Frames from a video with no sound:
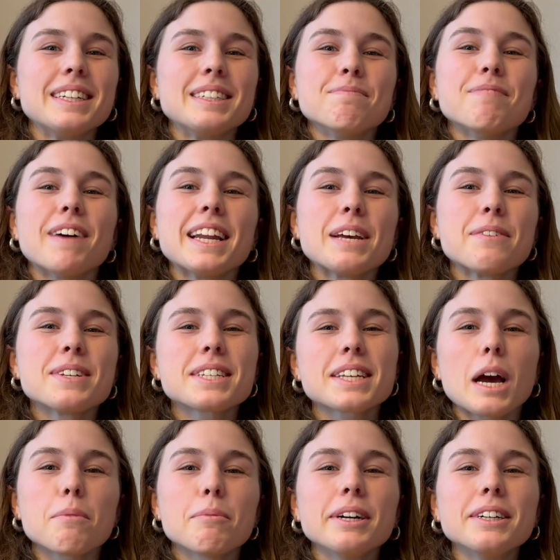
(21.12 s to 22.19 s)
my name is
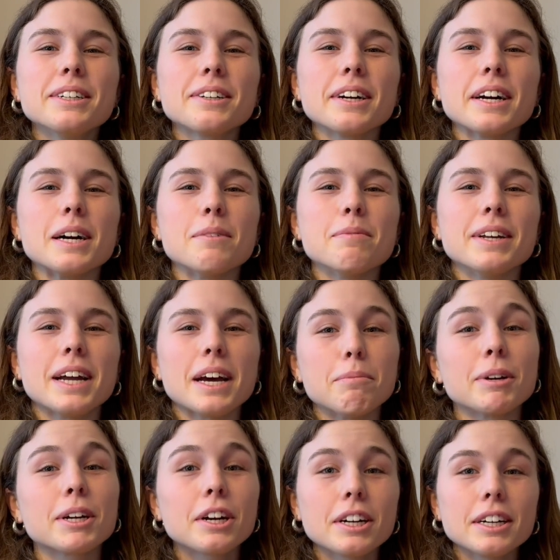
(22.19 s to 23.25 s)
Gabrielle Graham, and I'm a
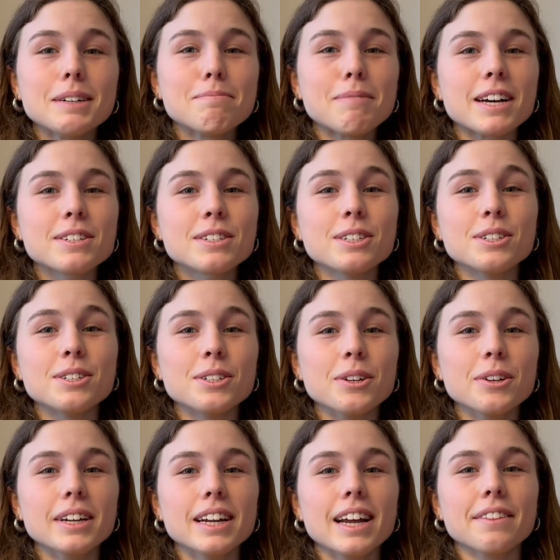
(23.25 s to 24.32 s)
current master's
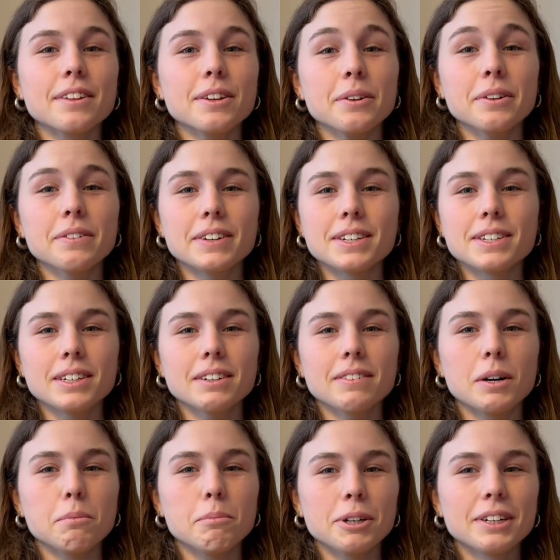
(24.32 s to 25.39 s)
student at the University of
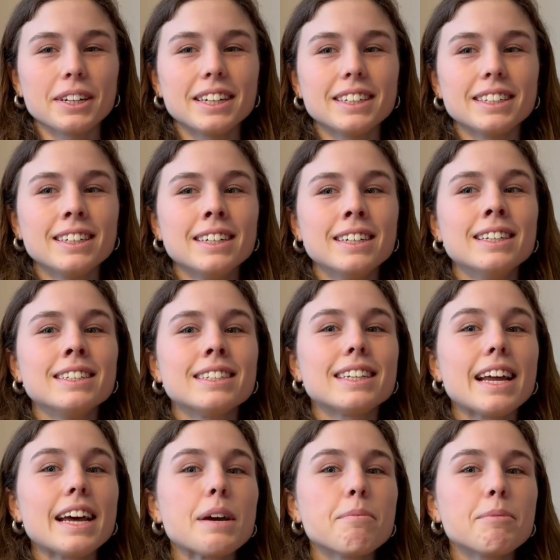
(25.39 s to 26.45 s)
Alberta.
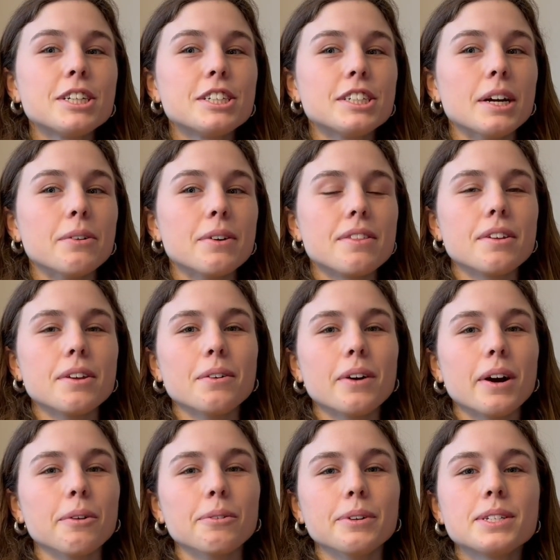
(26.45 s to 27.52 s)
Today I'm going to share with you our
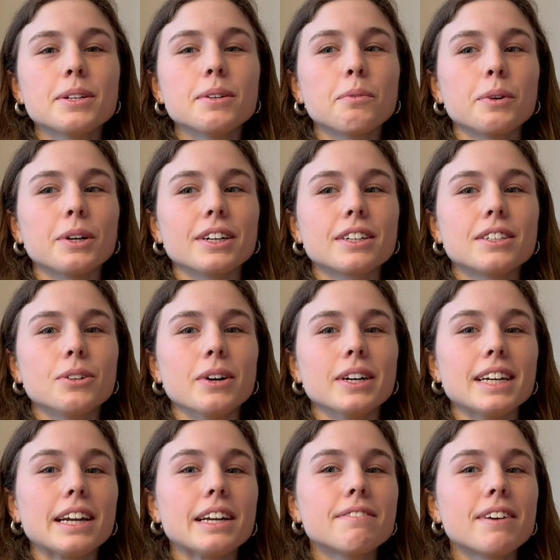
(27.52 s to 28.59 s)
recent work to
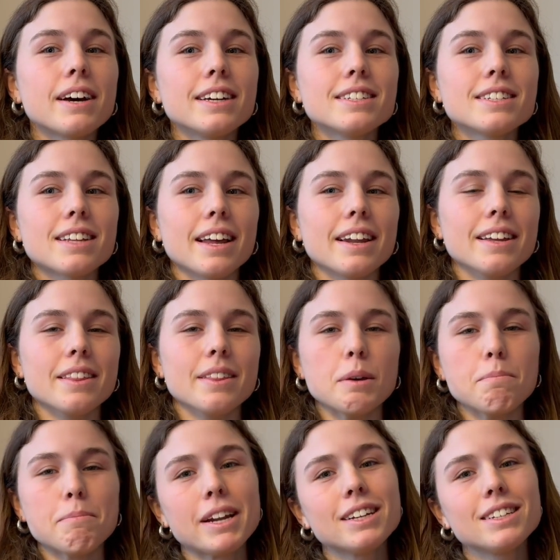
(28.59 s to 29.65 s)
identify and study the
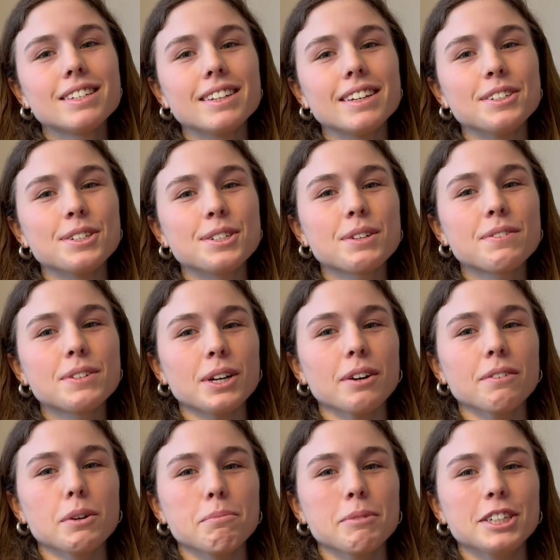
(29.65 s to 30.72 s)
embedded stages of star
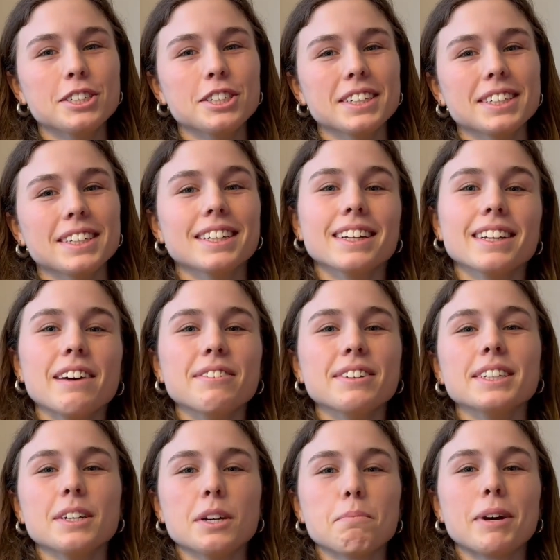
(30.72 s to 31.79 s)
formation in 11
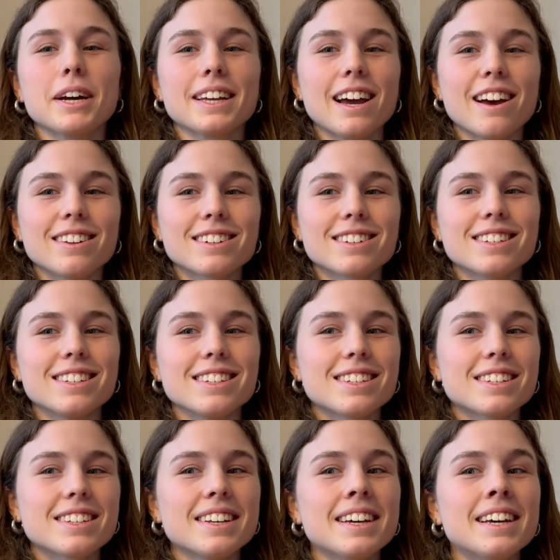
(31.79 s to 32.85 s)
nearby galaxies.